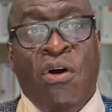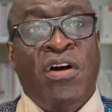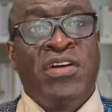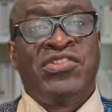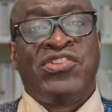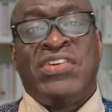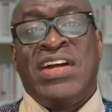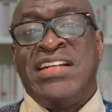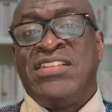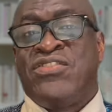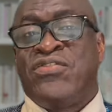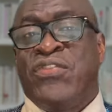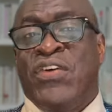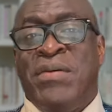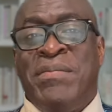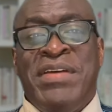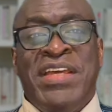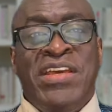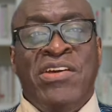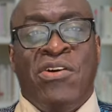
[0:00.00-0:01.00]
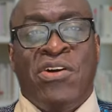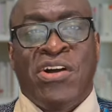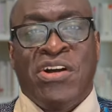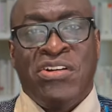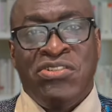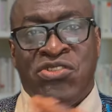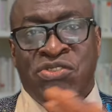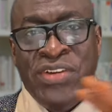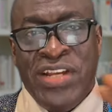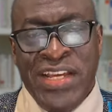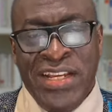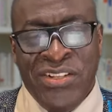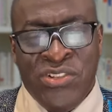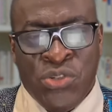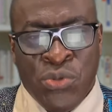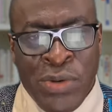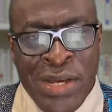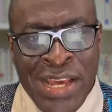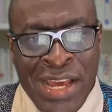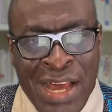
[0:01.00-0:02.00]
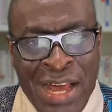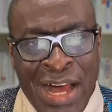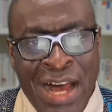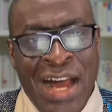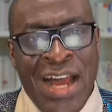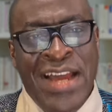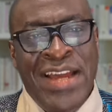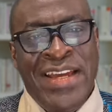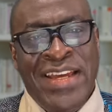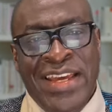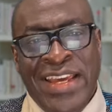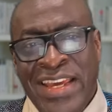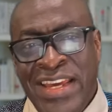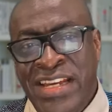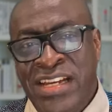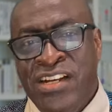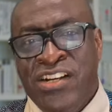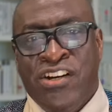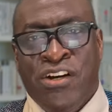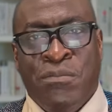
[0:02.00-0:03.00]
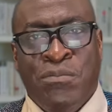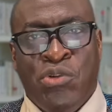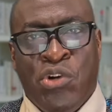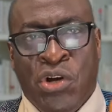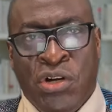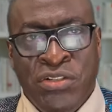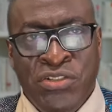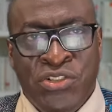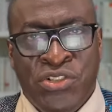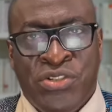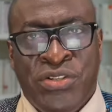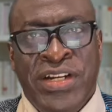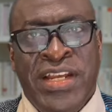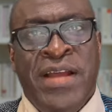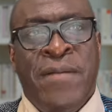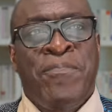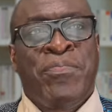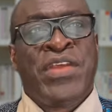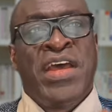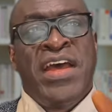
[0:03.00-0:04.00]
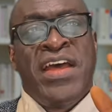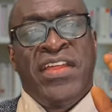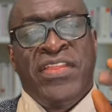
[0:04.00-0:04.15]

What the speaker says: or transforming your country into a high income country,